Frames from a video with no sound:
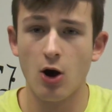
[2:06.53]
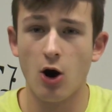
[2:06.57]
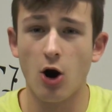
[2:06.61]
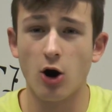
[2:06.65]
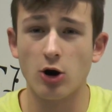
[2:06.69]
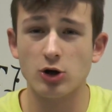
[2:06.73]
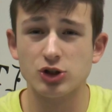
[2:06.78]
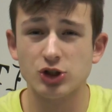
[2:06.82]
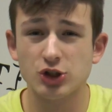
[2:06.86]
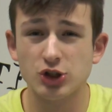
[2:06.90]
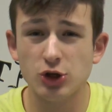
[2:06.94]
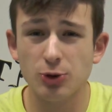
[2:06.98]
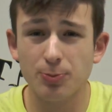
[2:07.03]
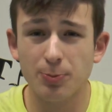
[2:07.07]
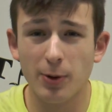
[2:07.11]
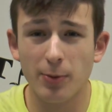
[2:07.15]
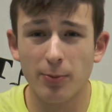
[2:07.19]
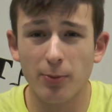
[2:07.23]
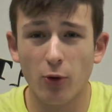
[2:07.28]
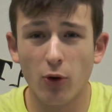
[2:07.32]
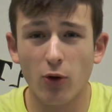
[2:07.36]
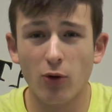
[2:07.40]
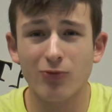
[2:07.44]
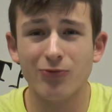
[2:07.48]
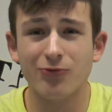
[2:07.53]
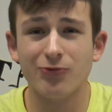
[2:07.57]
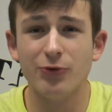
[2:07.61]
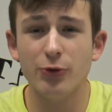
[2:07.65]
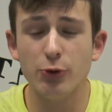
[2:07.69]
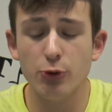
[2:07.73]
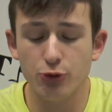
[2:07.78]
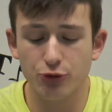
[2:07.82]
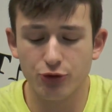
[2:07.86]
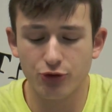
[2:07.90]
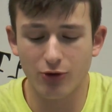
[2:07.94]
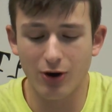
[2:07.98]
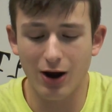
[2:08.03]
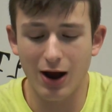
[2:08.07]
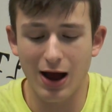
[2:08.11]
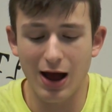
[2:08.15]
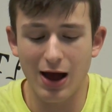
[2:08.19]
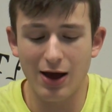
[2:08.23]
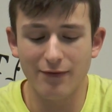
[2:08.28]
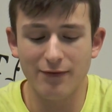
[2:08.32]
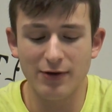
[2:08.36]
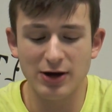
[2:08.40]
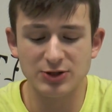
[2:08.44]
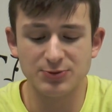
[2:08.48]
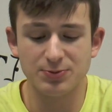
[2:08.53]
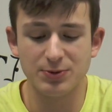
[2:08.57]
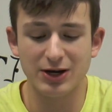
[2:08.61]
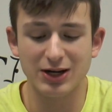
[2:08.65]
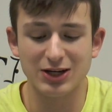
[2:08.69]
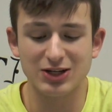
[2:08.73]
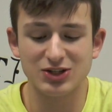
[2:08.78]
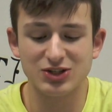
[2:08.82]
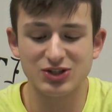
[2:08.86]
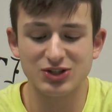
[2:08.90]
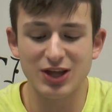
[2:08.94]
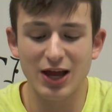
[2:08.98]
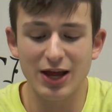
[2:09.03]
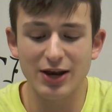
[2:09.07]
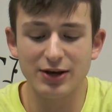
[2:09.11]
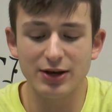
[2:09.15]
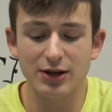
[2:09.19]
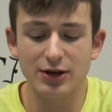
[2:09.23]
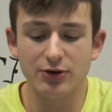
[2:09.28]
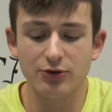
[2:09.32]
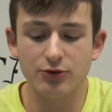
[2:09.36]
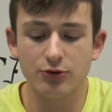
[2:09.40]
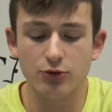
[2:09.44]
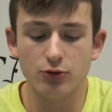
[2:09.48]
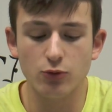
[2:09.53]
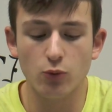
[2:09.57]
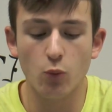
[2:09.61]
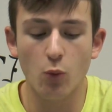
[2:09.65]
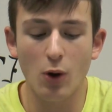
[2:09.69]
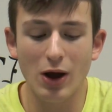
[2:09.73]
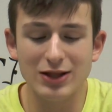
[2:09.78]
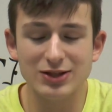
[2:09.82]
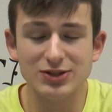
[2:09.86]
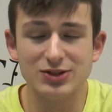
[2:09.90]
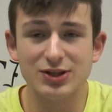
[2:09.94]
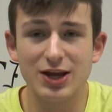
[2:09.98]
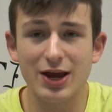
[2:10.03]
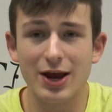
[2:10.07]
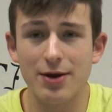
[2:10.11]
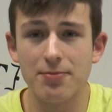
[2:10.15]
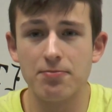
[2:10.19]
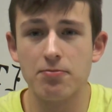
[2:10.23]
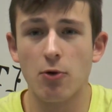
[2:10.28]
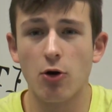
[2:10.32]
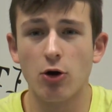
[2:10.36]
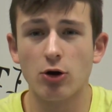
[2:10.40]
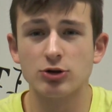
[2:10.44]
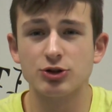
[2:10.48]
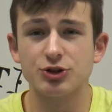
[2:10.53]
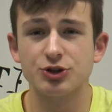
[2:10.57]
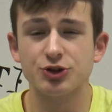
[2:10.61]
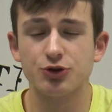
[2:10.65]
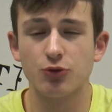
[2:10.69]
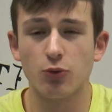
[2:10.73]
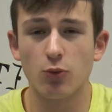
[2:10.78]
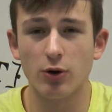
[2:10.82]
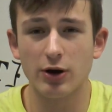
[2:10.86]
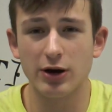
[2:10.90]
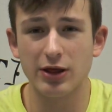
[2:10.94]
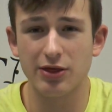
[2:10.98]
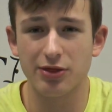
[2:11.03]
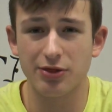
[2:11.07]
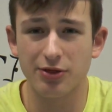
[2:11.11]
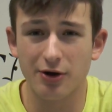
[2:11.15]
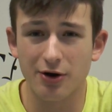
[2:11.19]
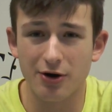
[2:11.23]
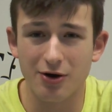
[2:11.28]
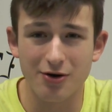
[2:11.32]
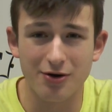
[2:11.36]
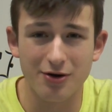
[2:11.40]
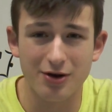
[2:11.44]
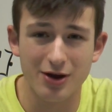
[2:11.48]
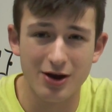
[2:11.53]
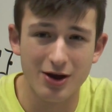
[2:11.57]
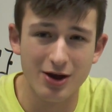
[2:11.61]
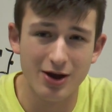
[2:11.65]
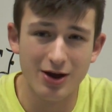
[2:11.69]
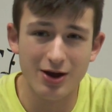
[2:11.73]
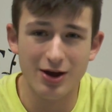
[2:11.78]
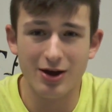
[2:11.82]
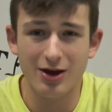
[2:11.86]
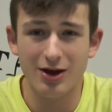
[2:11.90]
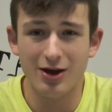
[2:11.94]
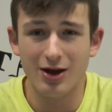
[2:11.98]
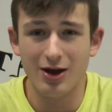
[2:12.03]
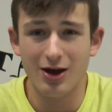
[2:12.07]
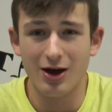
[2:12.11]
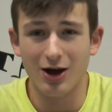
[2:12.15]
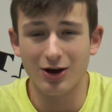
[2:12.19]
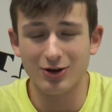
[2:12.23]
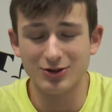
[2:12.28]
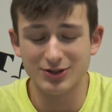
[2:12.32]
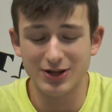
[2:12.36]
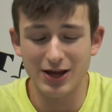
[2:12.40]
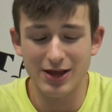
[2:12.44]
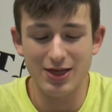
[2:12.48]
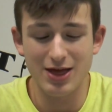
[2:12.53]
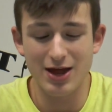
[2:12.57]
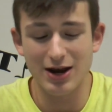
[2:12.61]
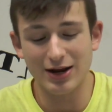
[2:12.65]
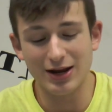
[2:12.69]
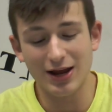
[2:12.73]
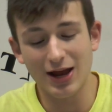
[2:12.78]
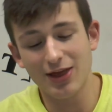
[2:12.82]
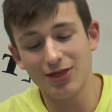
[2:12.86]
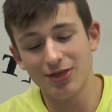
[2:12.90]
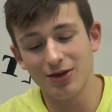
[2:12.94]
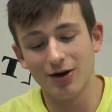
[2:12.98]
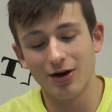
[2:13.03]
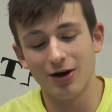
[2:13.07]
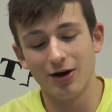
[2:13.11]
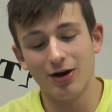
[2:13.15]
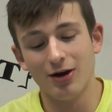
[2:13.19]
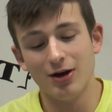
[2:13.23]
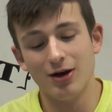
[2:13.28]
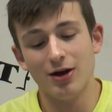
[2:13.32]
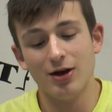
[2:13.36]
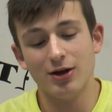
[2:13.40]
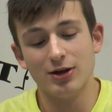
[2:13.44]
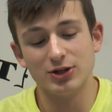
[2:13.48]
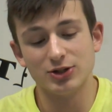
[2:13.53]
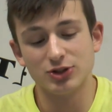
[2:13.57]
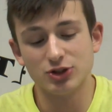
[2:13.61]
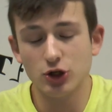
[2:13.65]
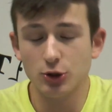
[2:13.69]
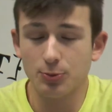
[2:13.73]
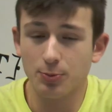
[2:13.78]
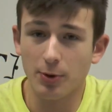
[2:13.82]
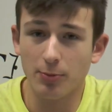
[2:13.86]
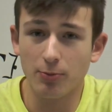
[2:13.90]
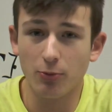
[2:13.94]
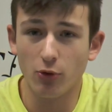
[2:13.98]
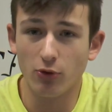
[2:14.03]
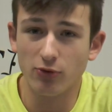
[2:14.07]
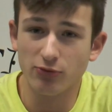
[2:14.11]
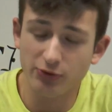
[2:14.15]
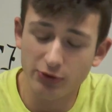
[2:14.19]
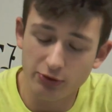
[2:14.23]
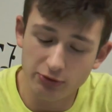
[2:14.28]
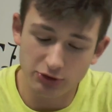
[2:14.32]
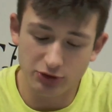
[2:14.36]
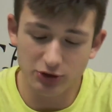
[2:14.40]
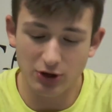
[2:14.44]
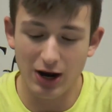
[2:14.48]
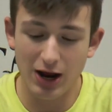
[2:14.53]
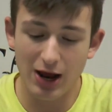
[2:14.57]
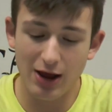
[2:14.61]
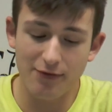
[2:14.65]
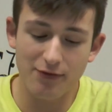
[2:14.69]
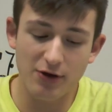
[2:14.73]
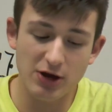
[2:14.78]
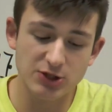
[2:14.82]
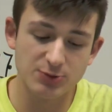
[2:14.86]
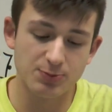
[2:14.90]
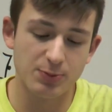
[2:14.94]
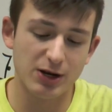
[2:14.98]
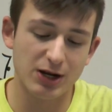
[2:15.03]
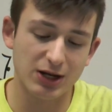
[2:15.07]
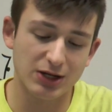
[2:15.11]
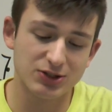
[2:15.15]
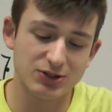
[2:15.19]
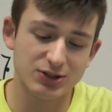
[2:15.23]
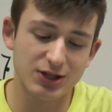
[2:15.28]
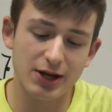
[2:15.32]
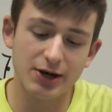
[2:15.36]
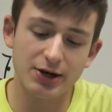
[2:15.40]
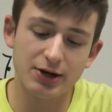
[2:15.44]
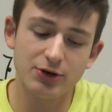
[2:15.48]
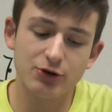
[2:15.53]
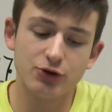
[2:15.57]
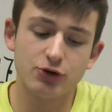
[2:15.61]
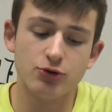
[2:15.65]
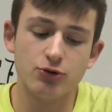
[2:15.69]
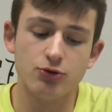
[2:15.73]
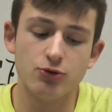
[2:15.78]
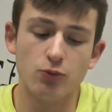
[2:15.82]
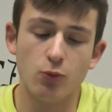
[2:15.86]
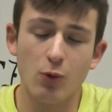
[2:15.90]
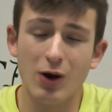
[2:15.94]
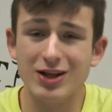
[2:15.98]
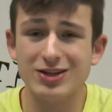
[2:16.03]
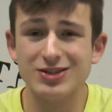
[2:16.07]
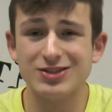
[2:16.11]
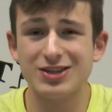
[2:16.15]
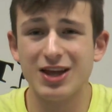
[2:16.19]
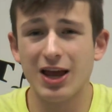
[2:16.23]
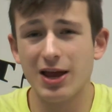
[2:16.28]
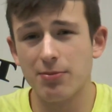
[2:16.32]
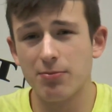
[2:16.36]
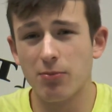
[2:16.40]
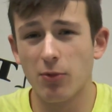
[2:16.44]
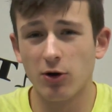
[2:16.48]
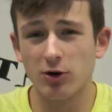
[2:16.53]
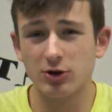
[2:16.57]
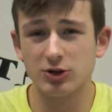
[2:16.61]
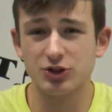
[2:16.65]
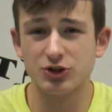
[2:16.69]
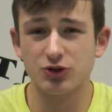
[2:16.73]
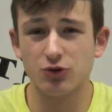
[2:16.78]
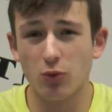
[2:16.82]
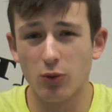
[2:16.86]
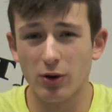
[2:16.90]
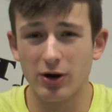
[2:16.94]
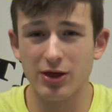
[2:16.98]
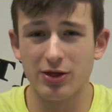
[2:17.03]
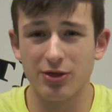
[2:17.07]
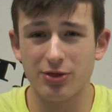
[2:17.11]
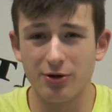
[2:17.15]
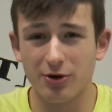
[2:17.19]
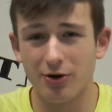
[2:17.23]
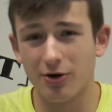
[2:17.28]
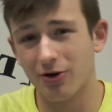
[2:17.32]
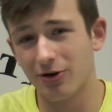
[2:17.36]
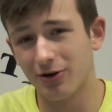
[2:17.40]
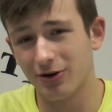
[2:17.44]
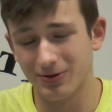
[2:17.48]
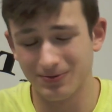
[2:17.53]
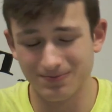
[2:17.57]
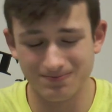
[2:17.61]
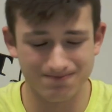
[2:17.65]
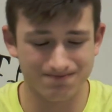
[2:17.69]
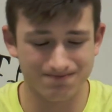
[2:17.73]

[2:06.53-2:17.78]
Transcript: our Super Bowl food drive has been extended to Wednesday, March 23rd. I'll say that again. The, the Super Bowl food drive has been extended to Wednesday, March 23rd.